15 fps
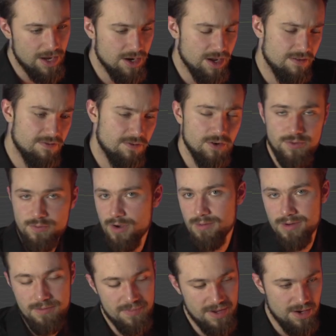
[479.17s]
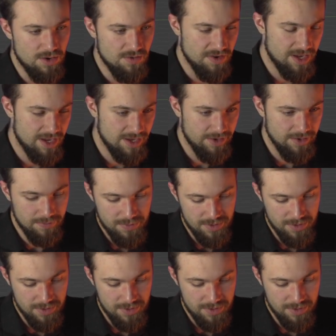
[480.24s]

And 4 is probably a bit overkill,